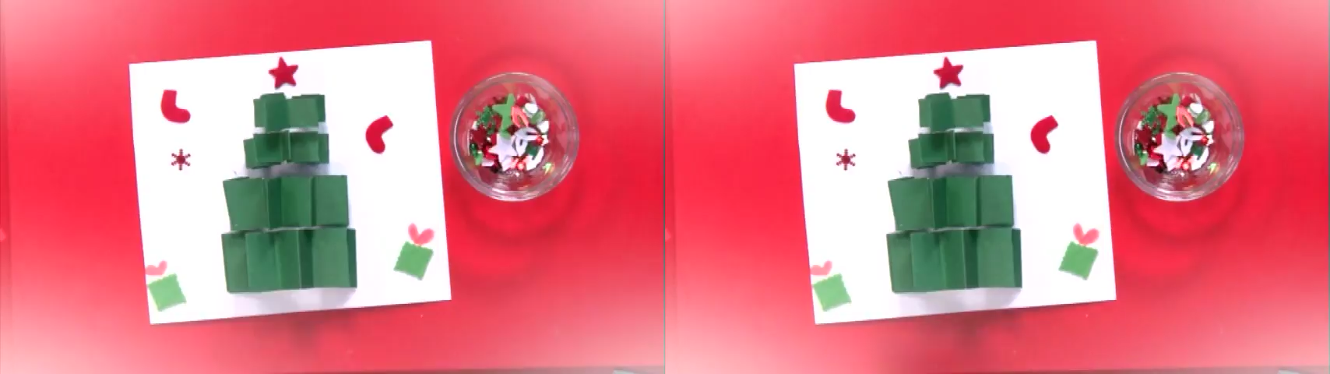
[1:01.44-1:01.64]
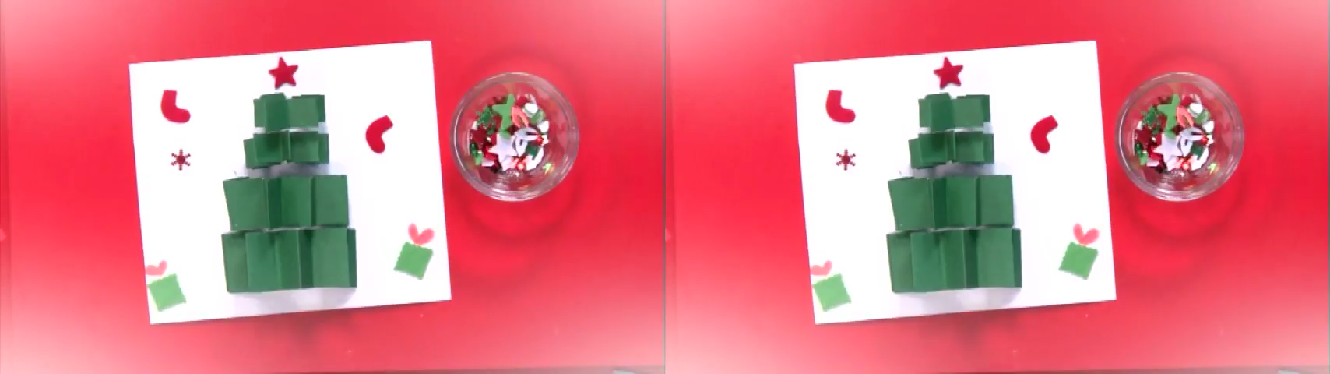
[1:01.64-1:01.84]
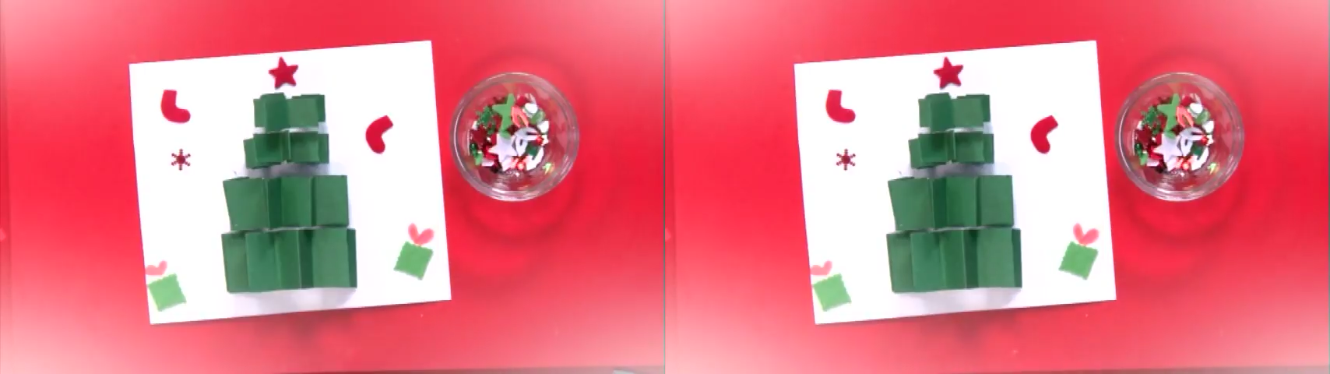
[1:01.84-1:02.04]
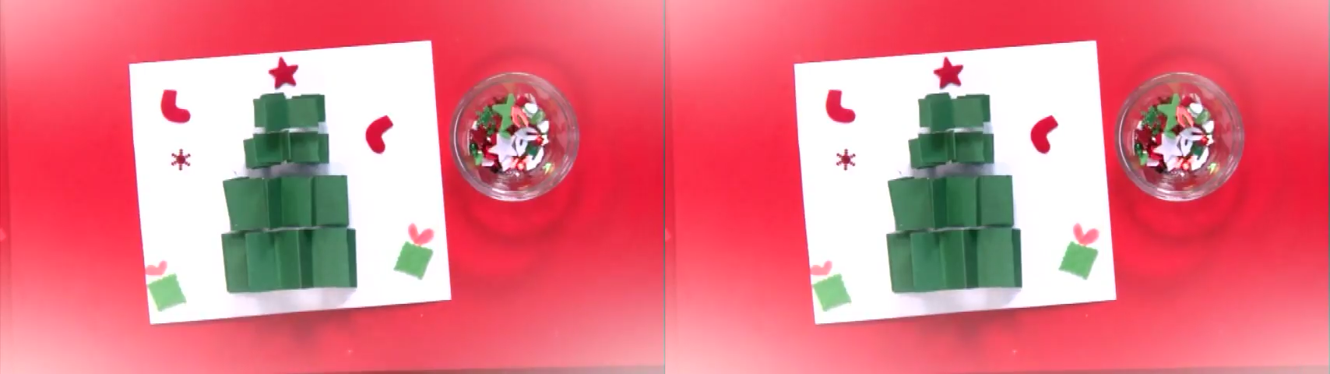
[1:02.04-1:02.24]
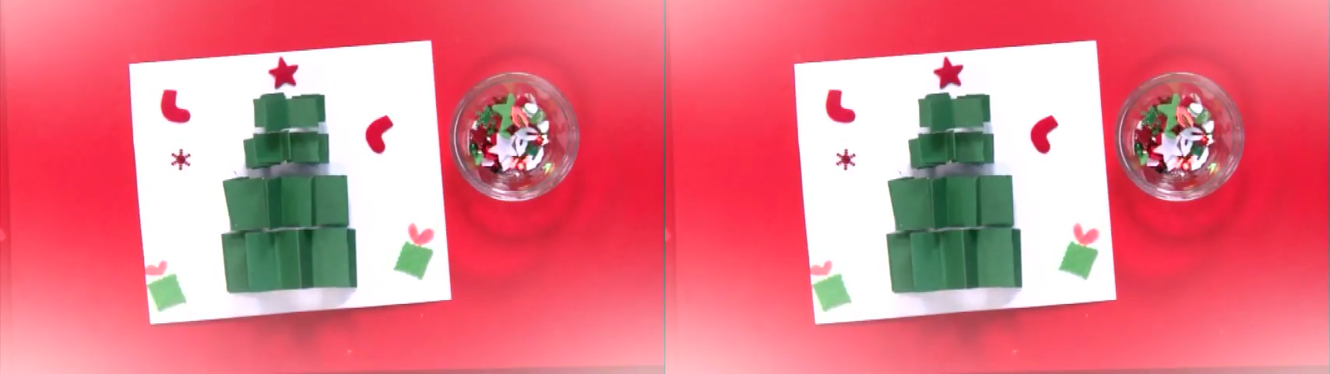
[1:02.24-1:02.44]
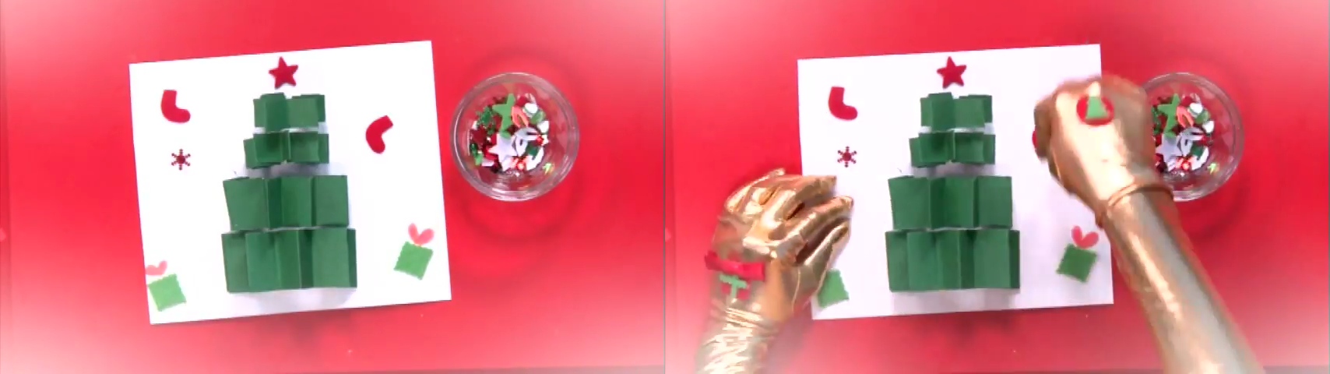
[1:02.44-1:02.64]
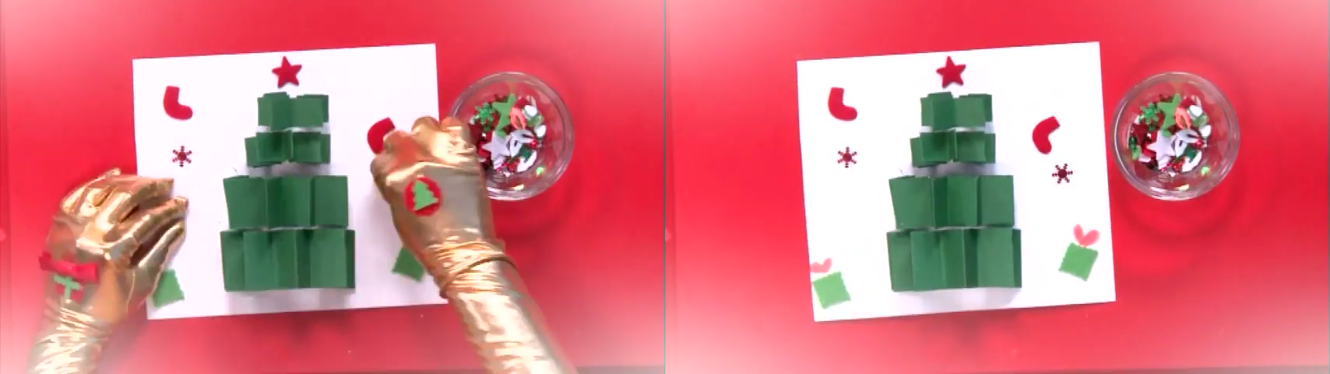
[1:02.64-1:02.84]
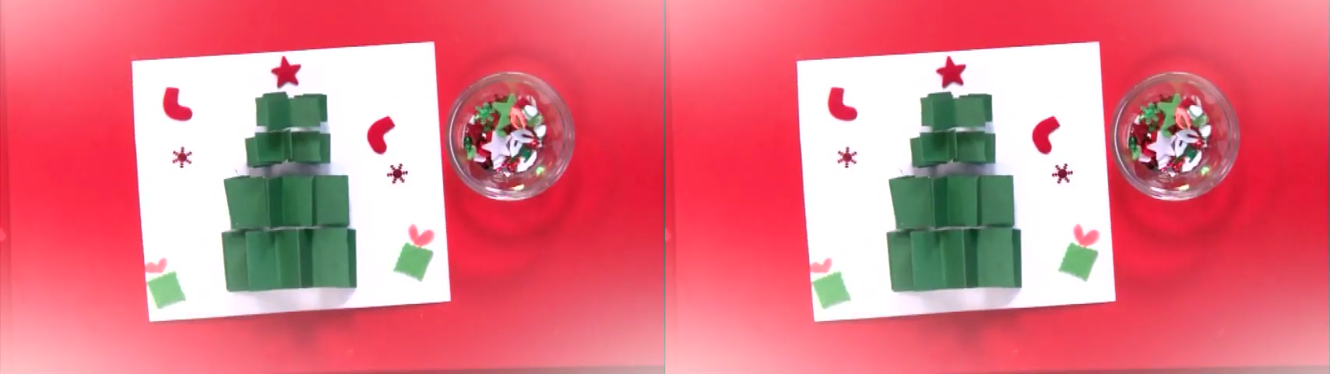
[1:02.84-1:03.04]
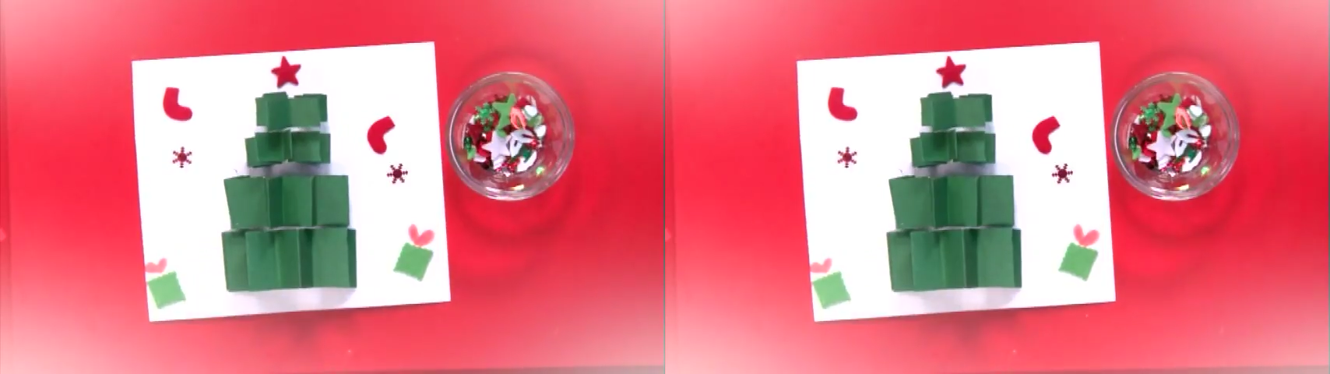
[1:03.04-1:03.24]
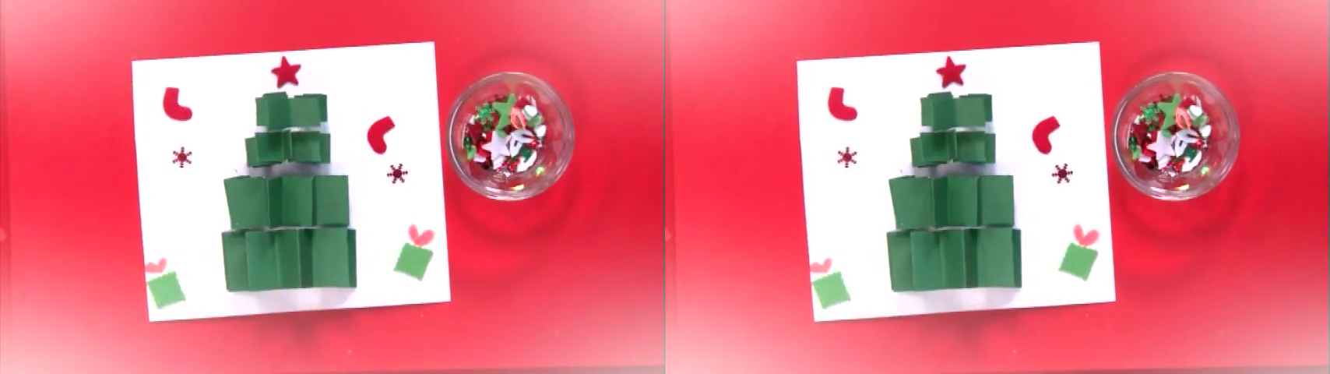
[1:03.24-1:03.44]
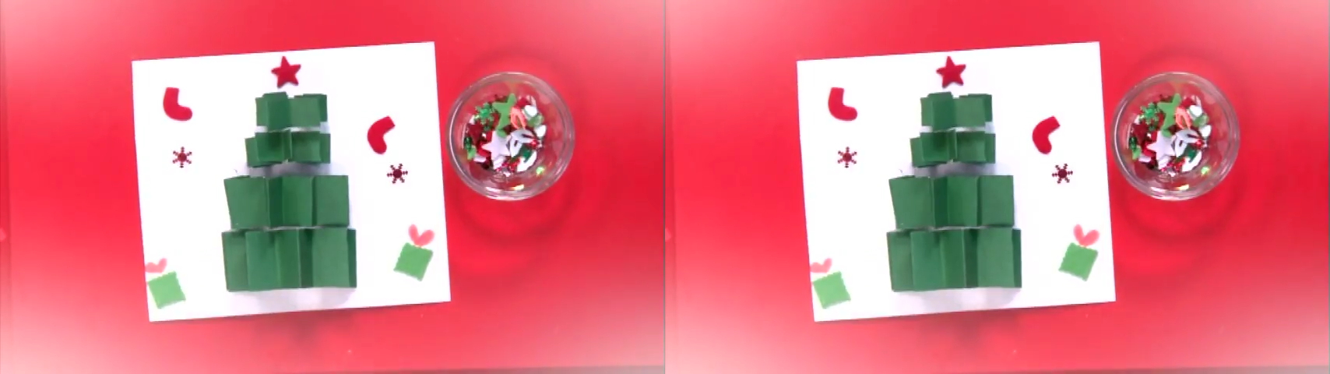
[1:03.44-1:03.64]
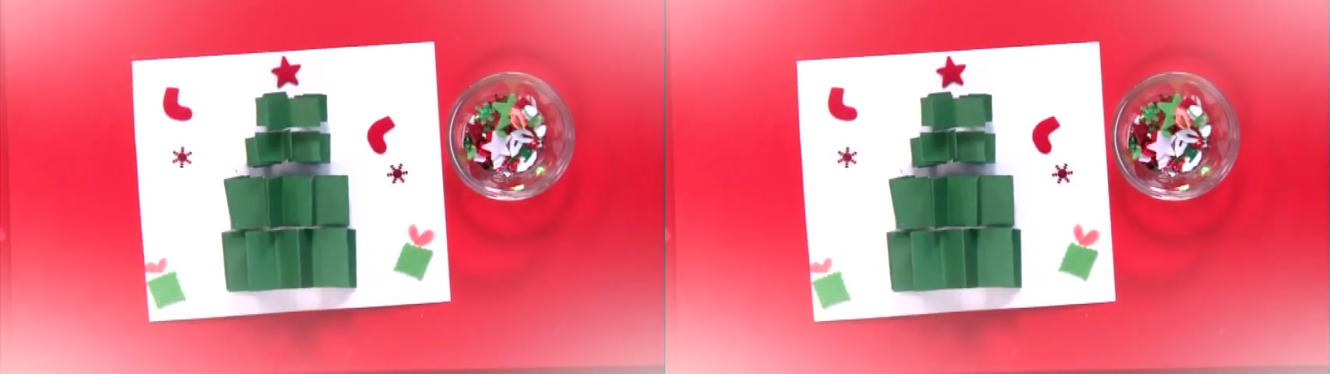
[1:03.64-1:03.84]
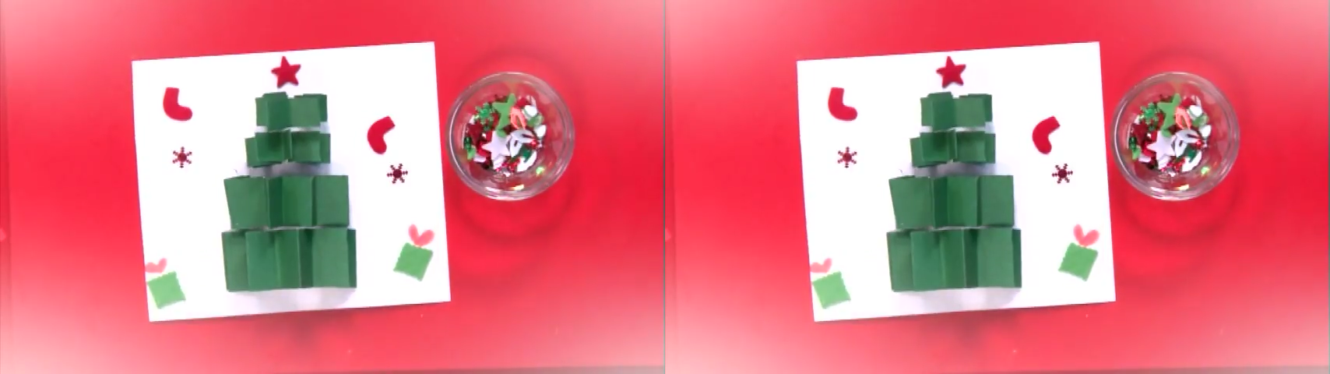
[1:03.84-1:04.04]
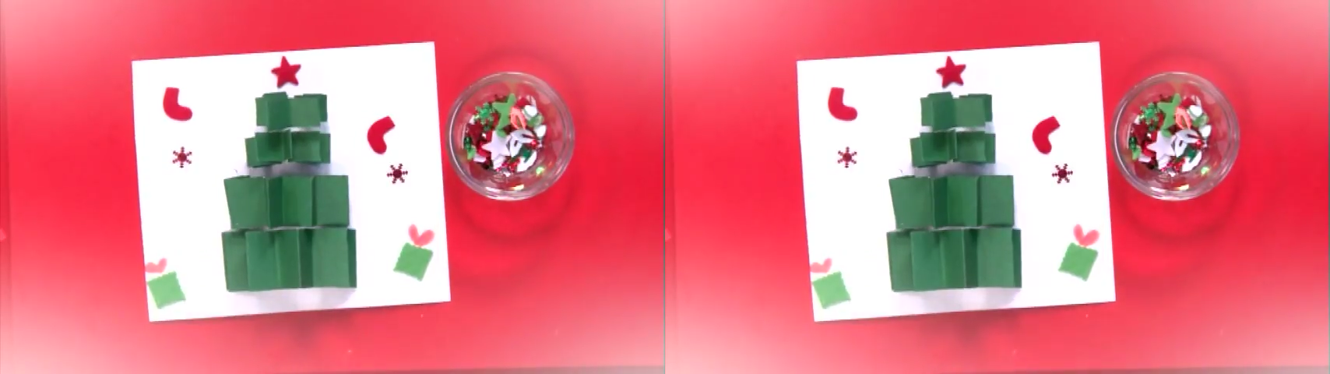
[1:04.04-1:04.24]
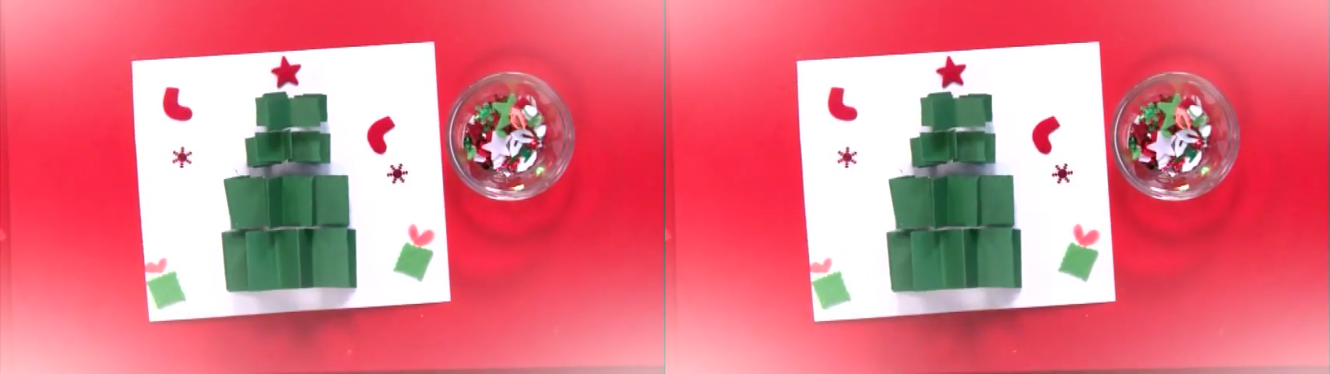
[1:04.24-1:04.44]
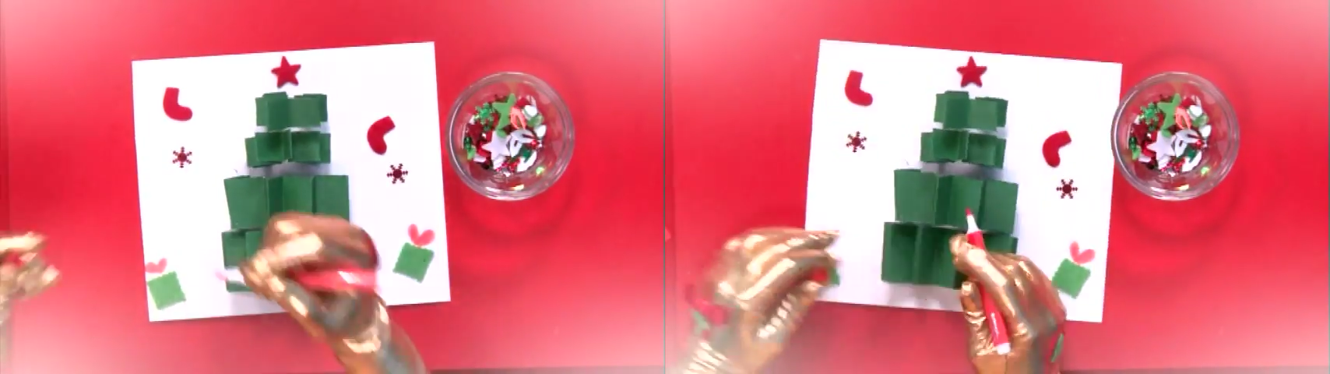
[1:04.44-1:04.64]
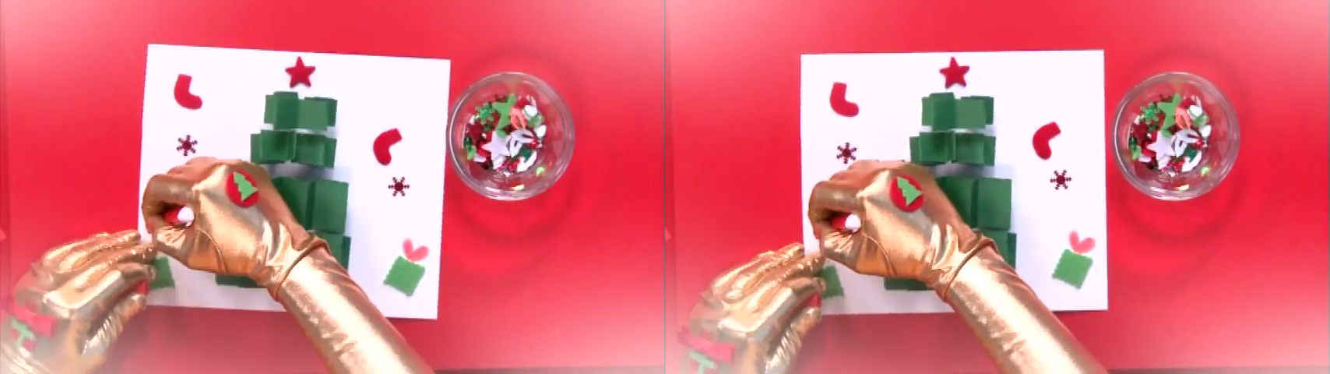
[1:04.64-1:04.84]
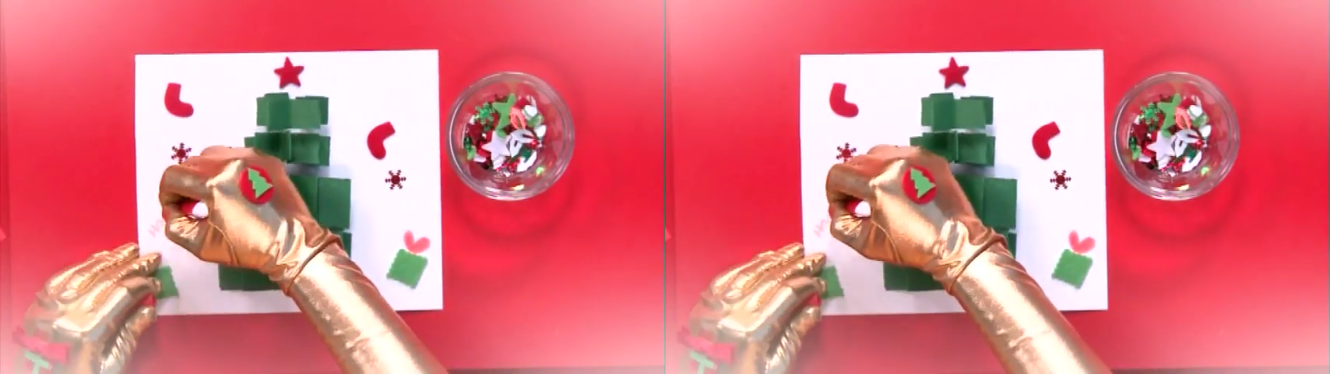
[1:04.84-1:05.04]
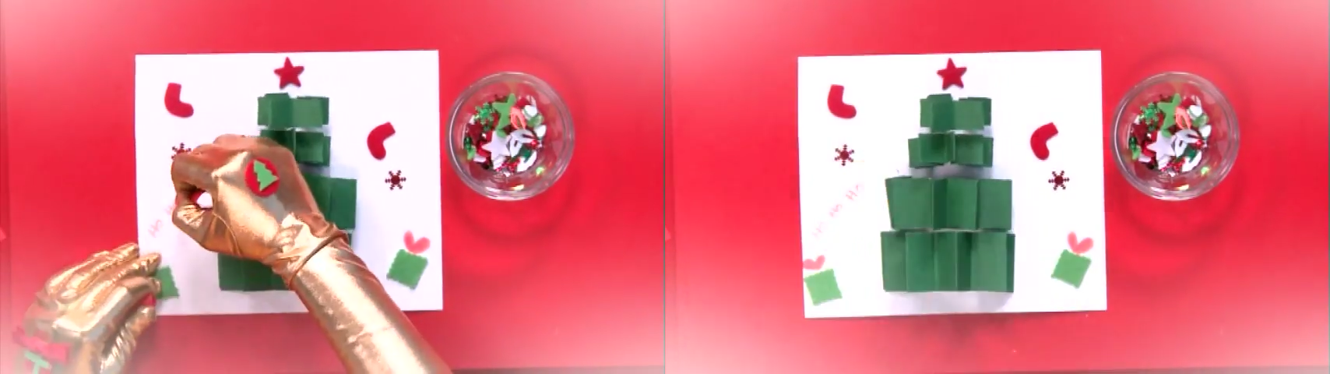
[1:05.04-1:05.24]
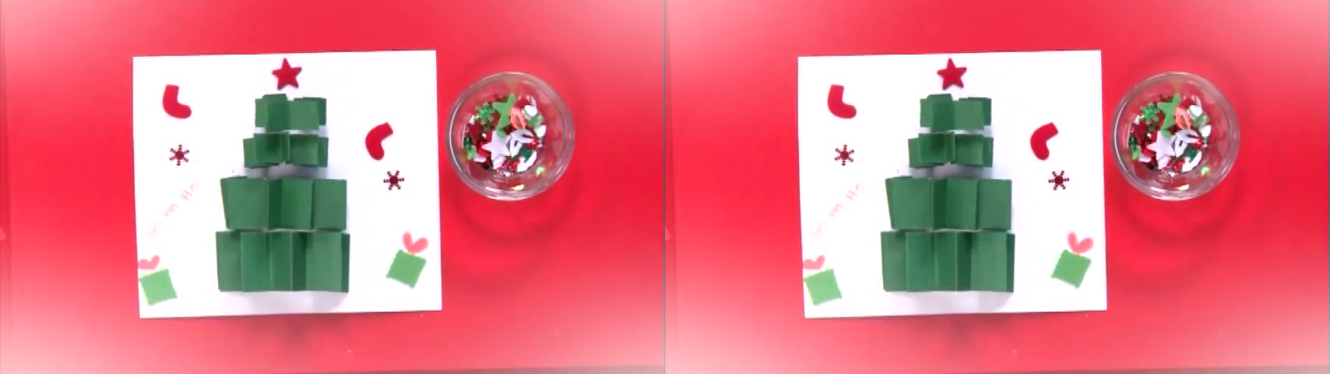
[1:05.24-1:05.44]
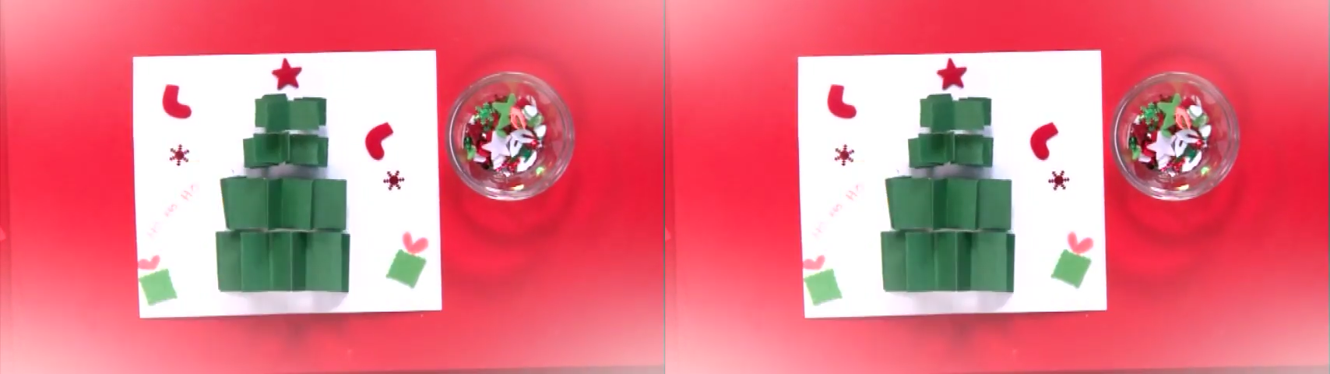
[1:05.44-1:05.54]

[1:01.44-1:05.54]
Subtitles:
No face is visible, so there are no lips to read.